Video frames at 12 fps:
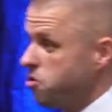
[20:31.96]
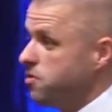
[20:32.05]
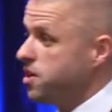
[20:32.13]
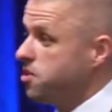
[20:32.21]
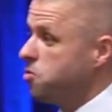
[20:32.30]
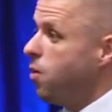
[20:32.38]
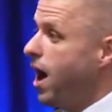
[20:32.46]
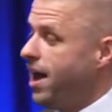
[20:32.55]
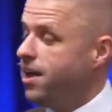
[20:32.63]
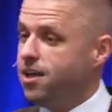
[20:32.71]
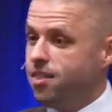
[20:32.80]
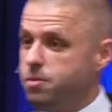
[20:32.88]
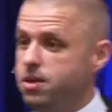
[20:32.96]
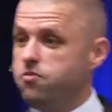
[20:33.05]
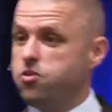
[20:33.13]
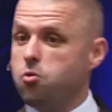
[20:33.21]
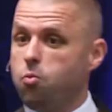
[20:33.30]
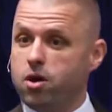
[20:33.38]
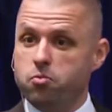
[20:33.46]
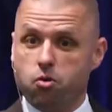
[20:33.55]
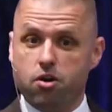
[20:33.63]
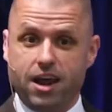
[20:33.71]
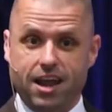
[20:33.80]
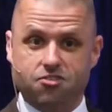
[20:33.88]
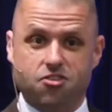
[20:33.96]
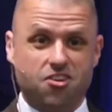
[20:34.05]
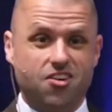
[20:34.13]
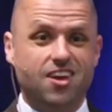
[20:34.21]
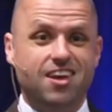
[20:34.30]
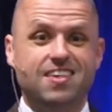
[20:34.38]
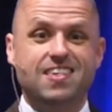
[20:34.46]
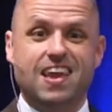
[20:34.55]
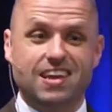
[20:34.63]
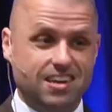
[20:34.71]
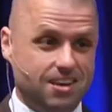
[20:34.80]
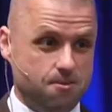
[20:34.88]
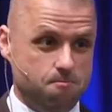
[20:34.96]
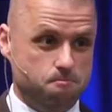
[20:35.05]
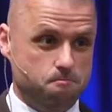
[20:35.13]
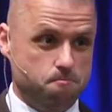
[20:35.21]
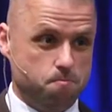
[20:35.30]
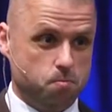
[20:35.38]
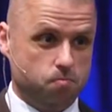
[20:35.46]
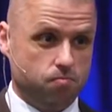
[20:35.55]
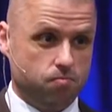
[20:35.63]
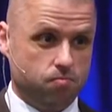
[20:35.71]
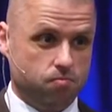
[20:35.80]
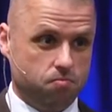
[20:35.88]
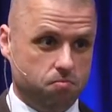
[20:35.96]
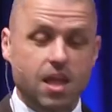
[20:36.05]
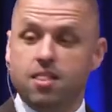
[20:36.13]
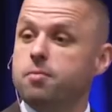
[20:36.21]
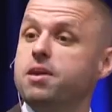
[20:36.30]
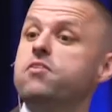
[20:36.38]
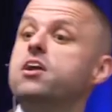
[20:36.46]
the reason why. Let me give you the one-word answer, Satan. Let me give